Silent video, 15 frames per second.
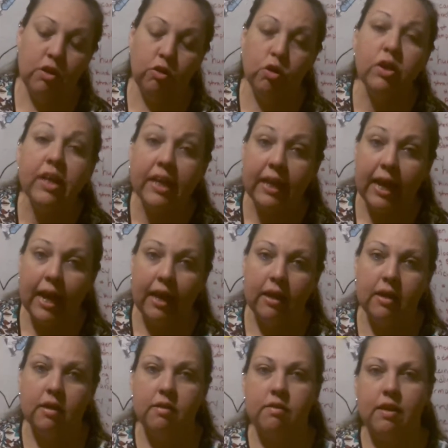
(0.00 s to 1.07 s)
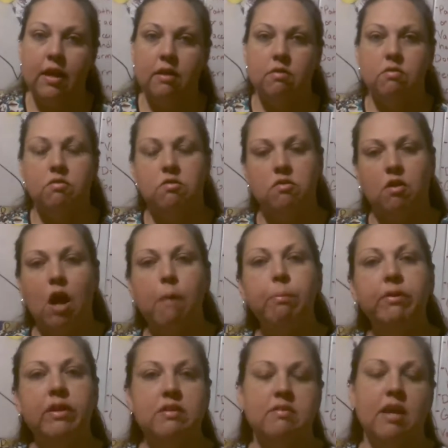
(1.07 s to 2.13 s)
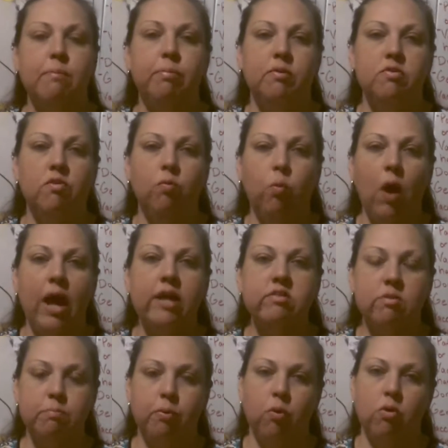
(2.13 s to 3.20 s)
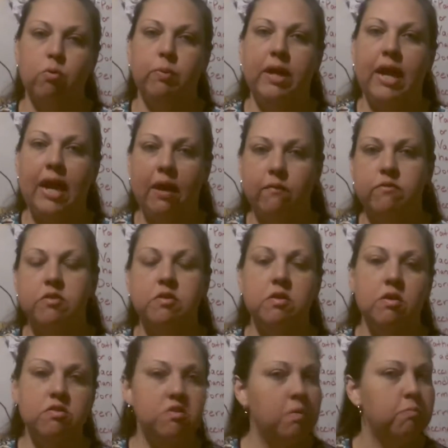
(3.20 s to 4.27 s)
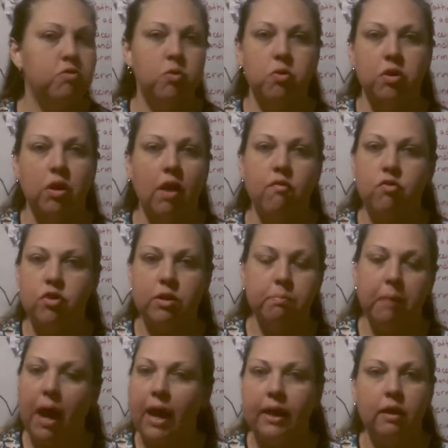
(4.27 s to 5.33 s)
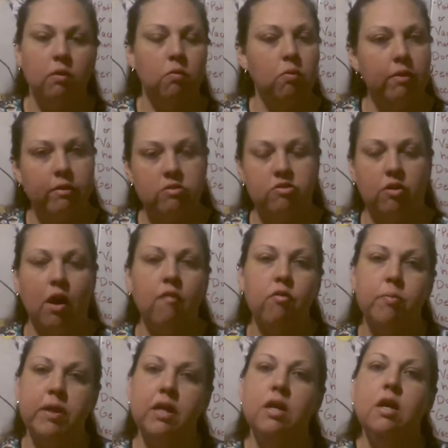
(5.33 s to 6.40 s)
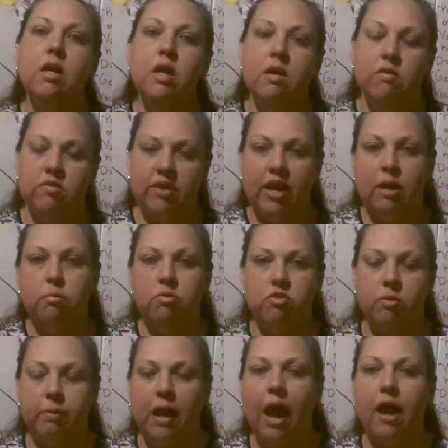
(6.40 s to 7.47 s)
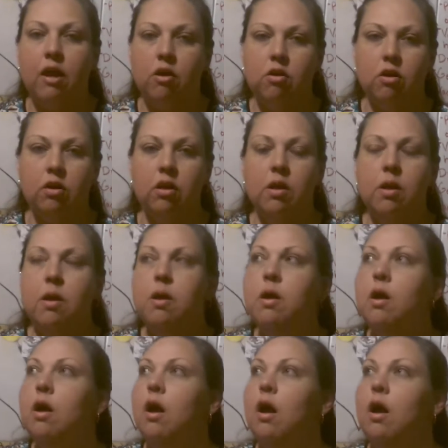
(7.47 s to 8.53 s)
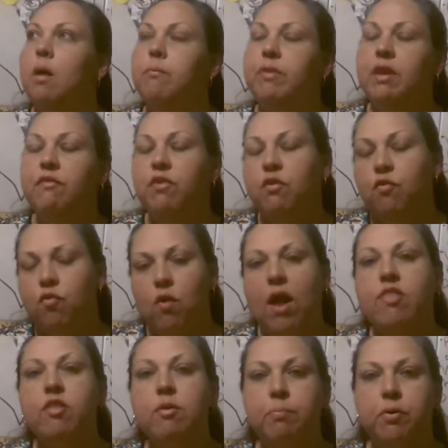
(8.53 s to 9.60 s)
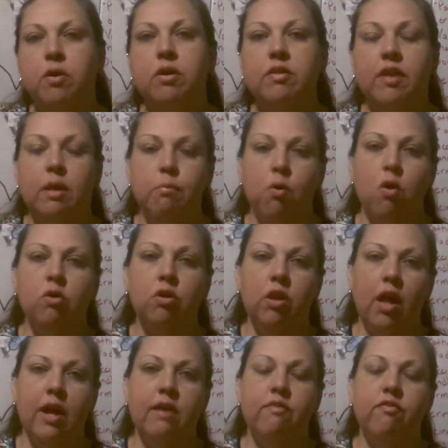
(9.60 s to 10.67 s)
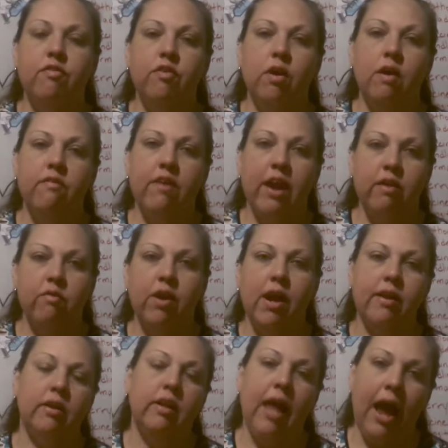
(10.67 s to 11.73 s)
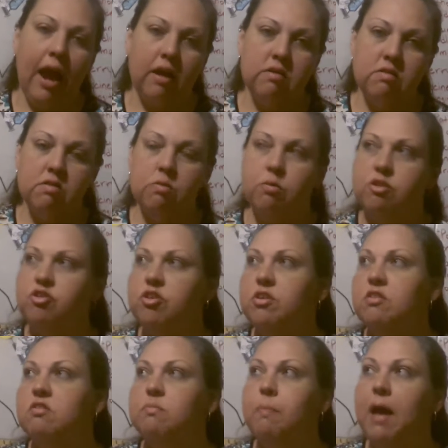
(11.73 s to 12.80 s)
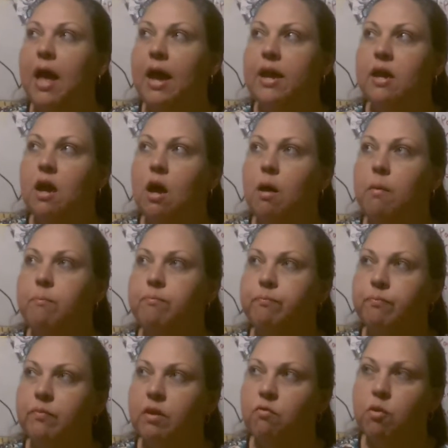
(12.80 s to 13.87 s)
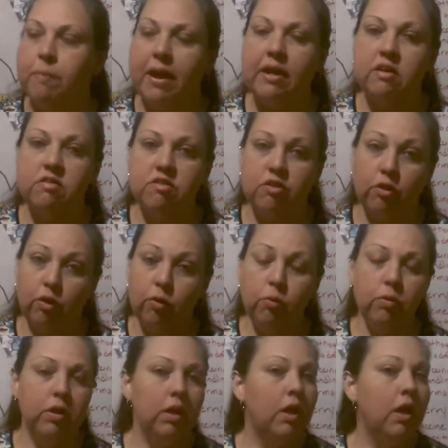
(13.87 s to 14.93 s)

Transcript: looking at it, that a couple examples of why it's important we have some sort of governing body, whether it's government, as animals, it'd be IACUC. If you've read the book, The Immortal Life of Henrietta Lacks, which is by Rebecca Skloot,